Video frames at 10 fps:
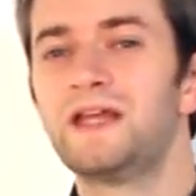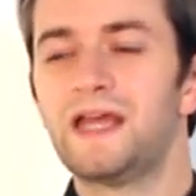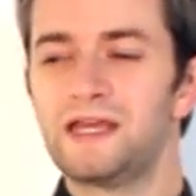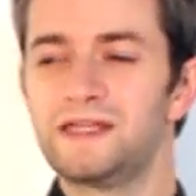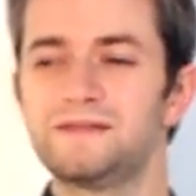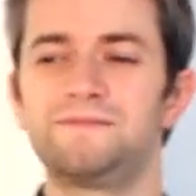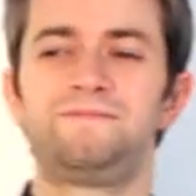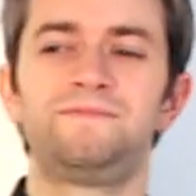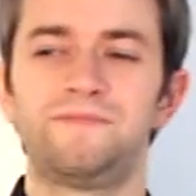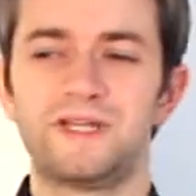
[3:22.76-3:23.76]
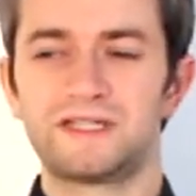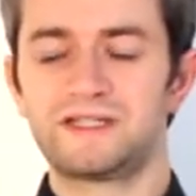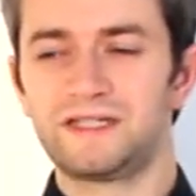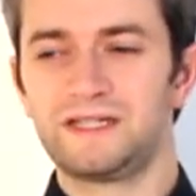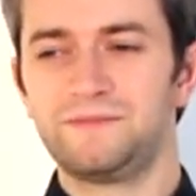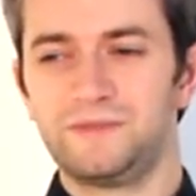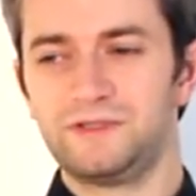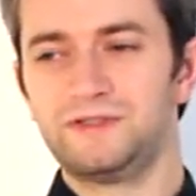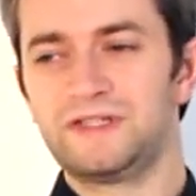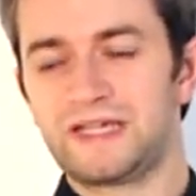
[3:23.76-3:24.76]
And basically, you
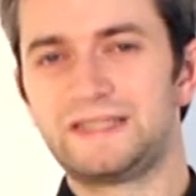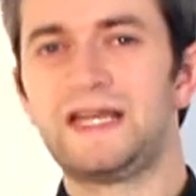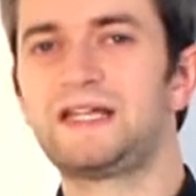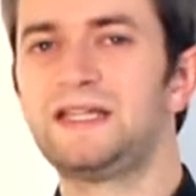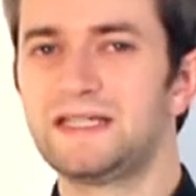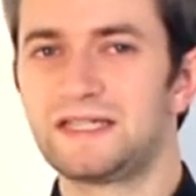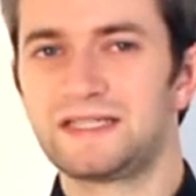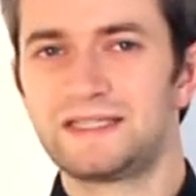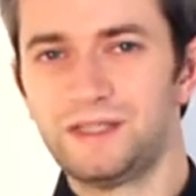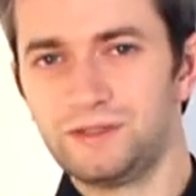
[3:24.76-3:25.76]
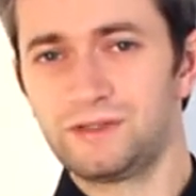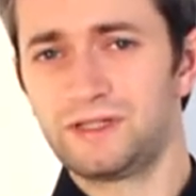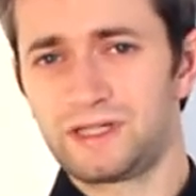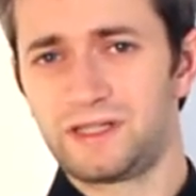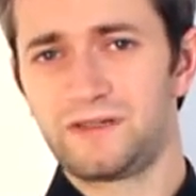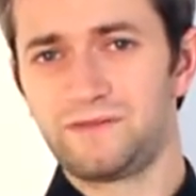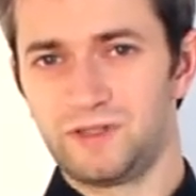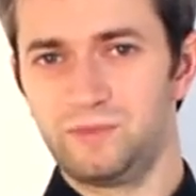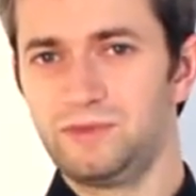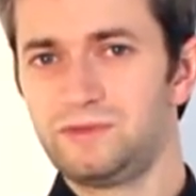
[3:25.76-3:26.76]
do it exactly as I said. You connect them
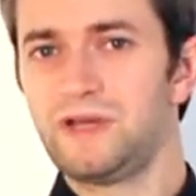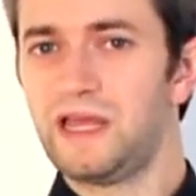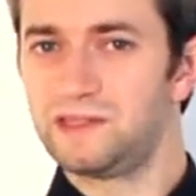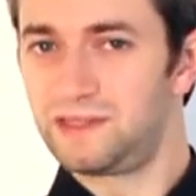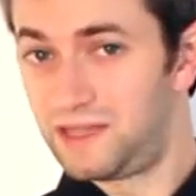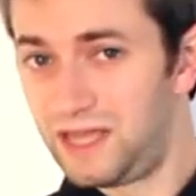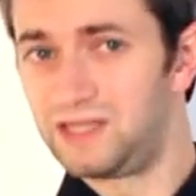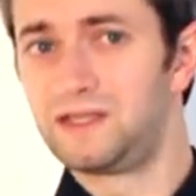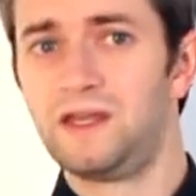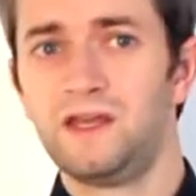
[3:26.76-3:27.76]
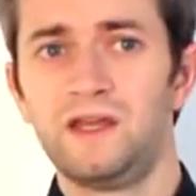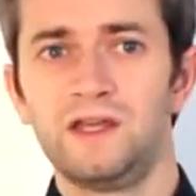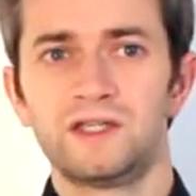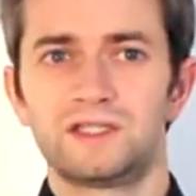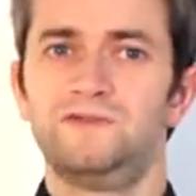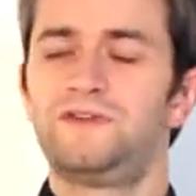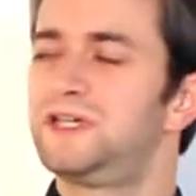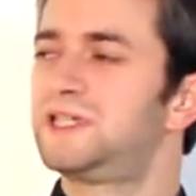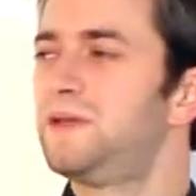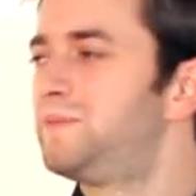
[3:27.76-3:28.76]
with budu and teď. So, for
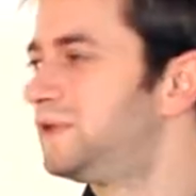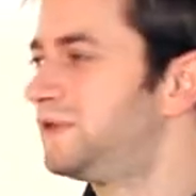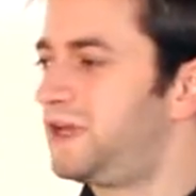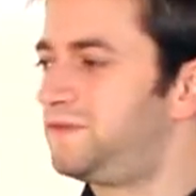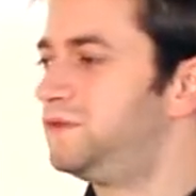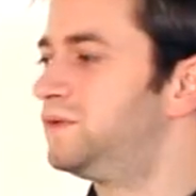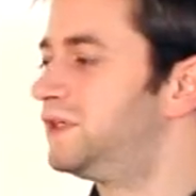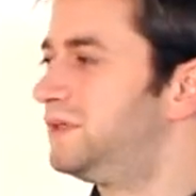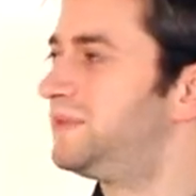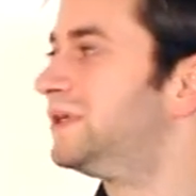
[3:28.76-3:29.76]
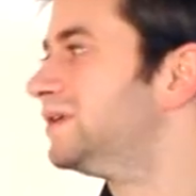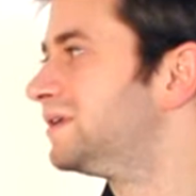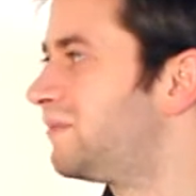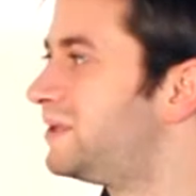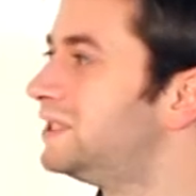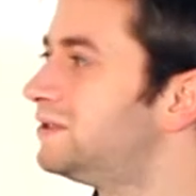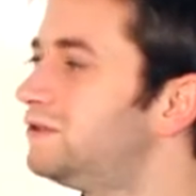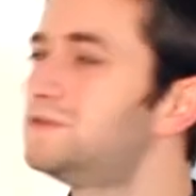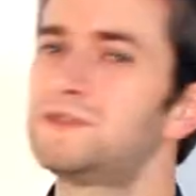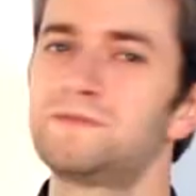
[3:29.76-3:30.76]
example, you have the verb
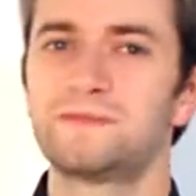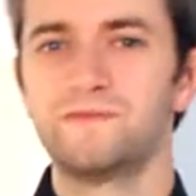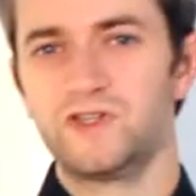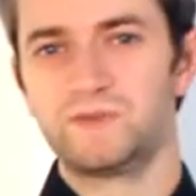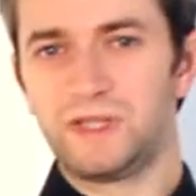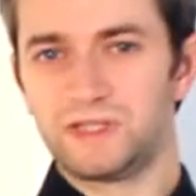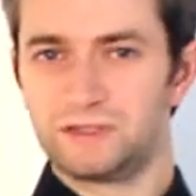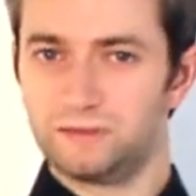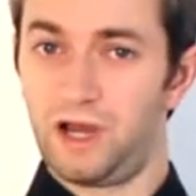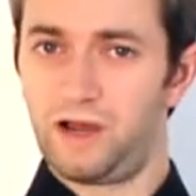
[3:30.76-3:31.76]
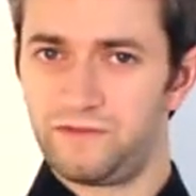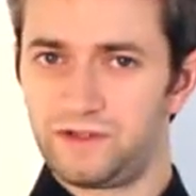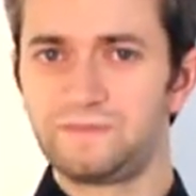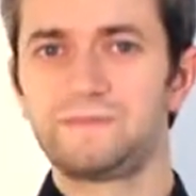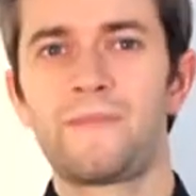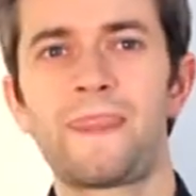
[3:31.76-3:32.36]
nabídnout, which means to offer,